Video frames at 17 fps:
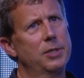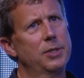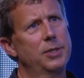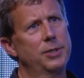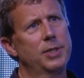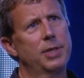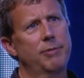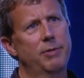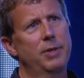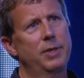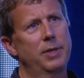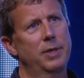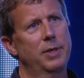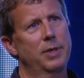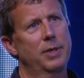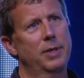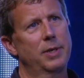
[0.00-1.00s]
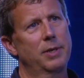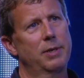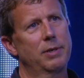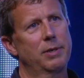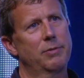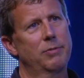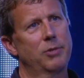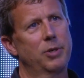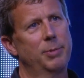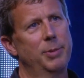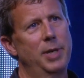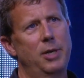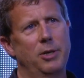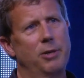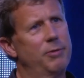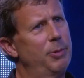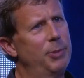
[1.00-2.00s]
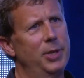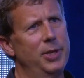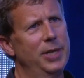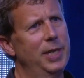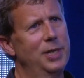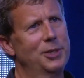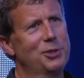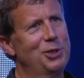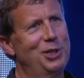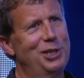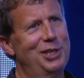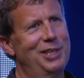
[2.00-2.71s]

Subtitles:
little different for me. I don't know if I'm really answering.